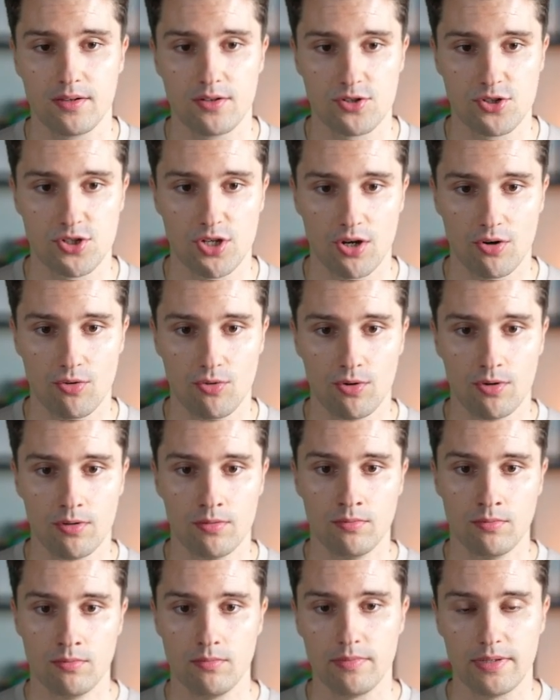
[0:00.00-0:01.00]
So
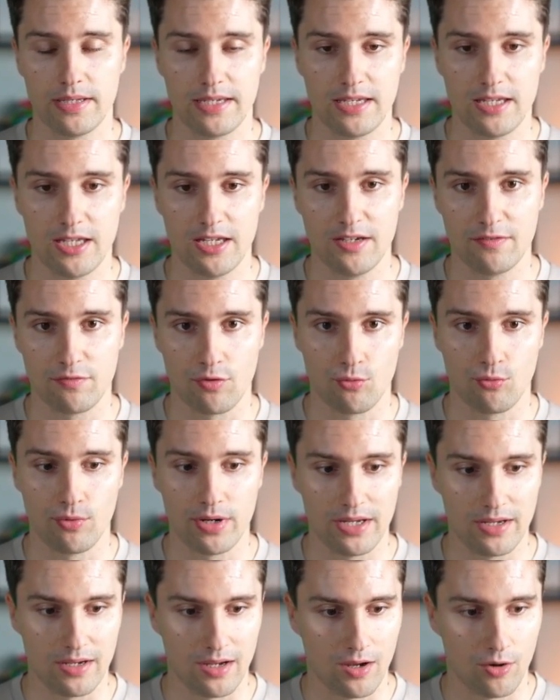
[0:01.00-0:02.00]
if
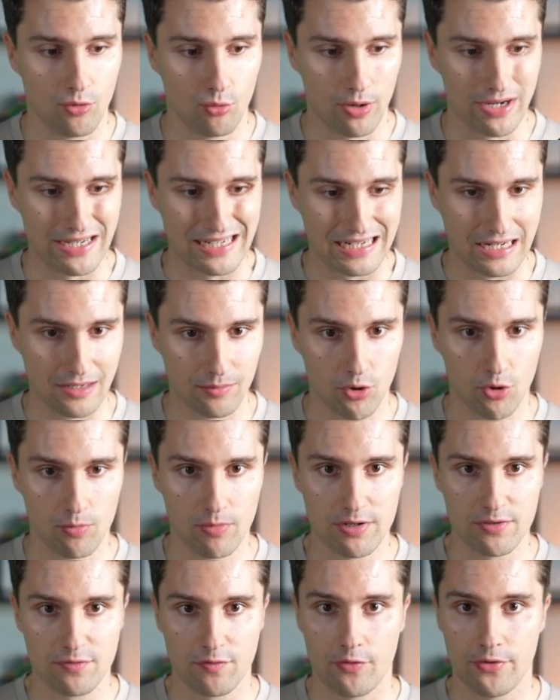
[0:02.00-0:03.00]
we wait a little
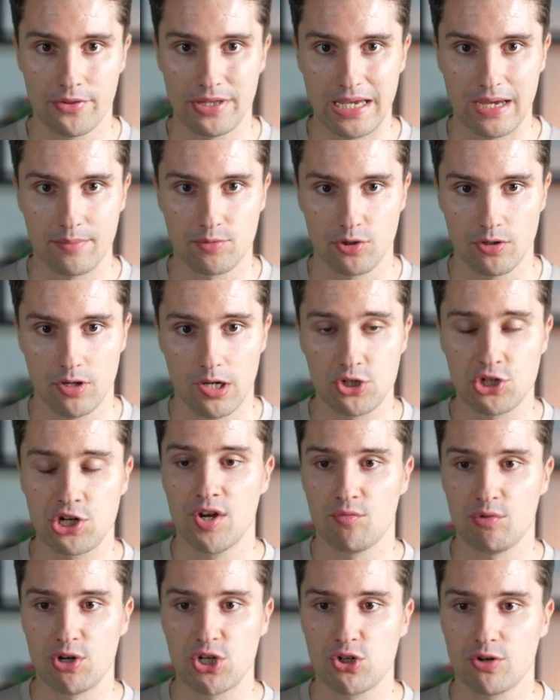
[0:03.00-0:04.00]
moment for the app to launch,
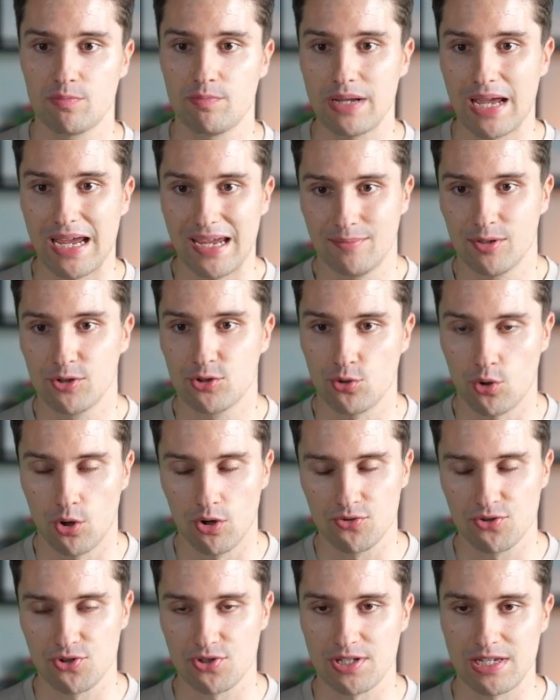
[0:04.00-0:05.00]
we should be able to
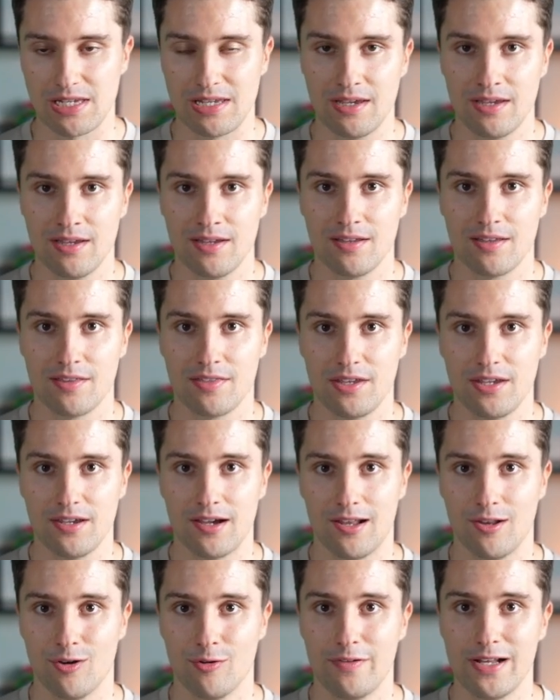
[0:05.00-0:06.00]
also see the
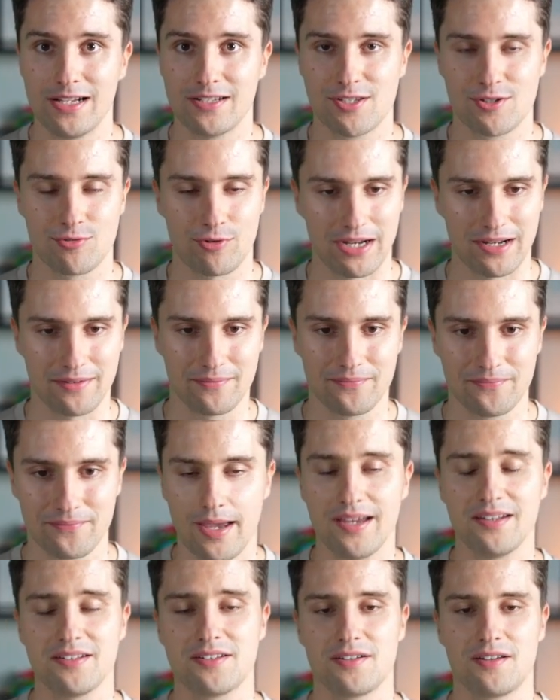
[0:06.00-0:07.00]
Hallo Welt string.
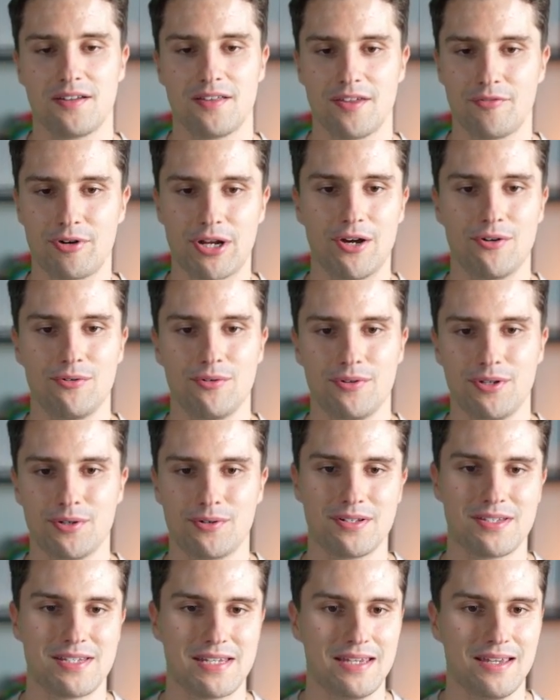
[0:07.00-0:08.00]
And there we go, you
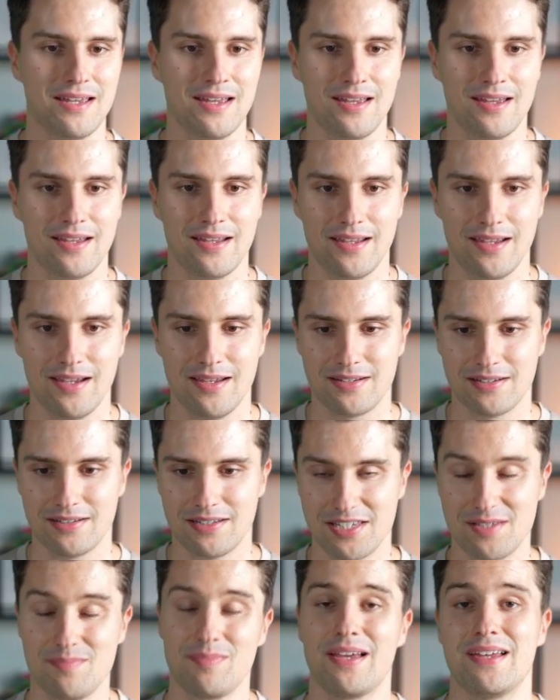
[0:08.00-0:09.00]
can see it
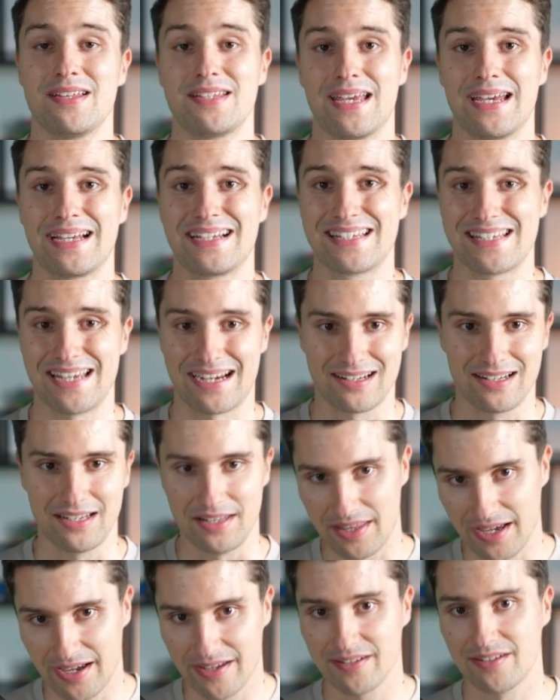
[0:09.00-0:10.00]
displays exactly
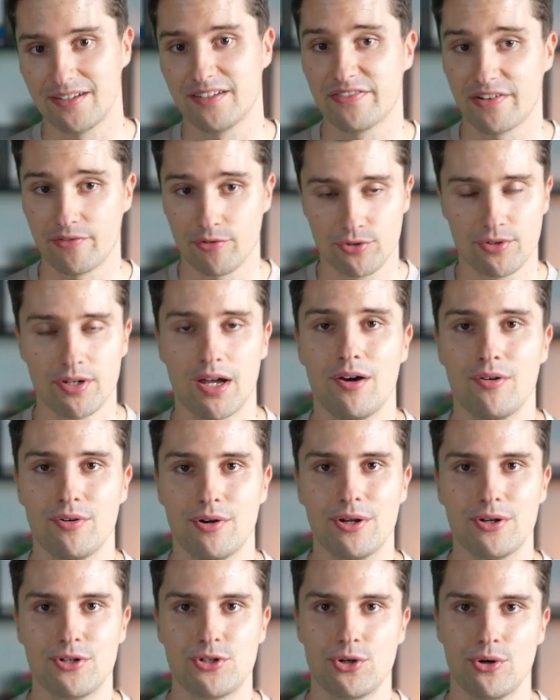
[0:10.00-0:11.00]
that. And if I would
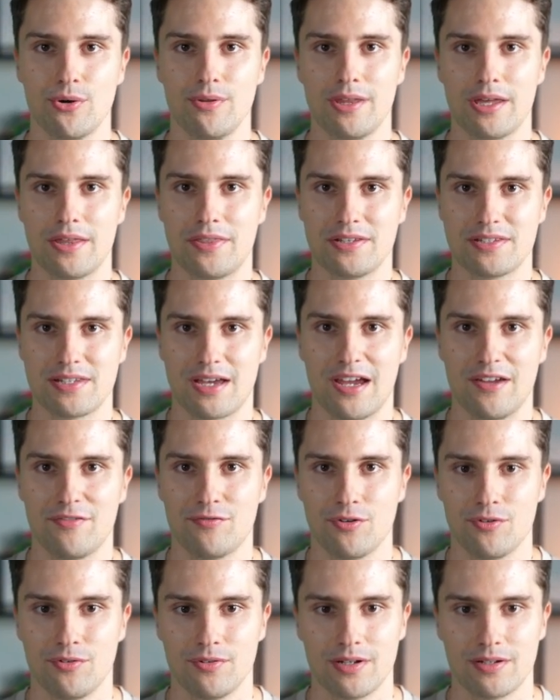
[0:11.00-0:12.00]
now turn this
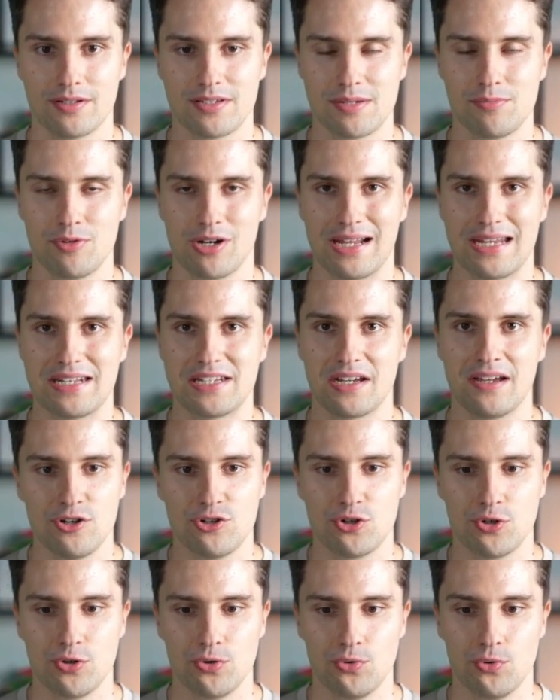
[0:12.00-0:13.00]
iPhone simulator
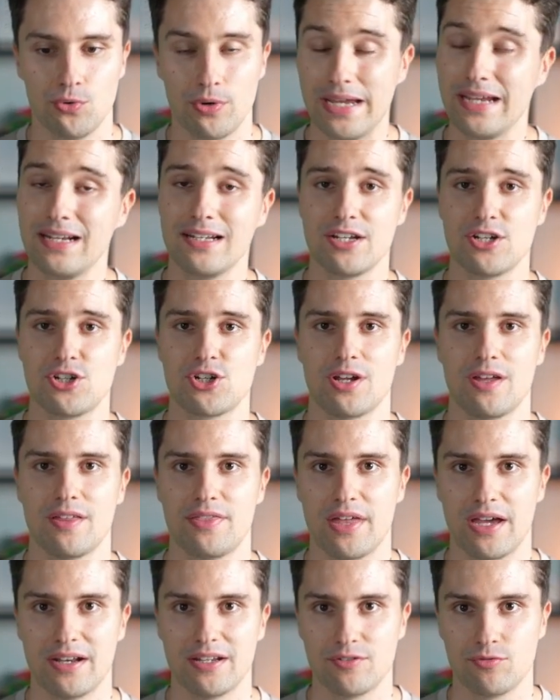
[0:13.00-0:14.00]
to English,
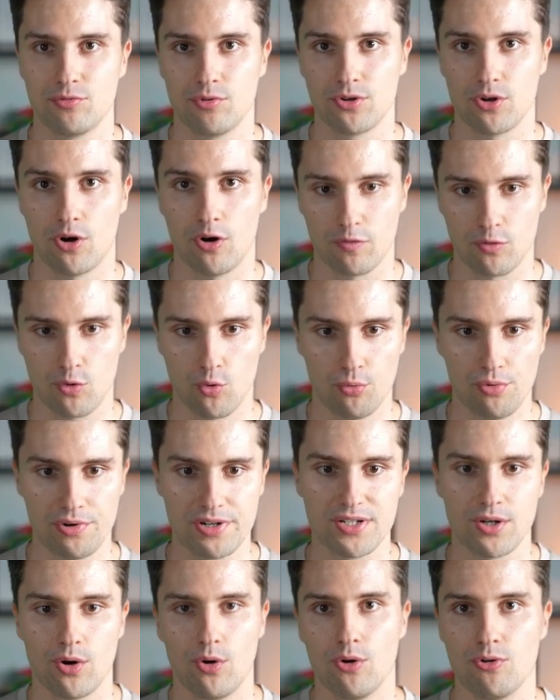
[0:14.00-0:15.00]
then it would, of
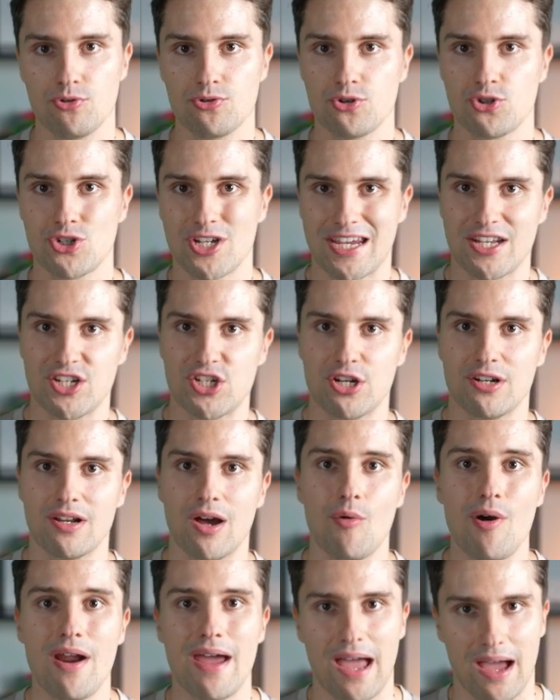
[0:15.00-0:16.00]
course, also change in
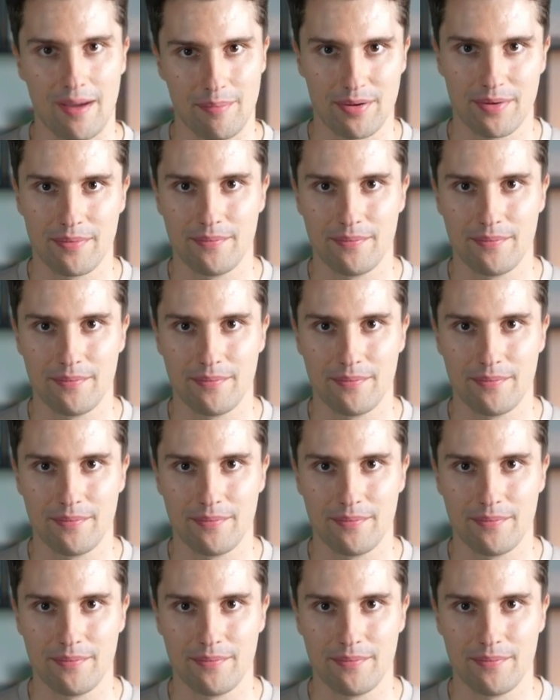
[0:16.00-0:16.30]
our app.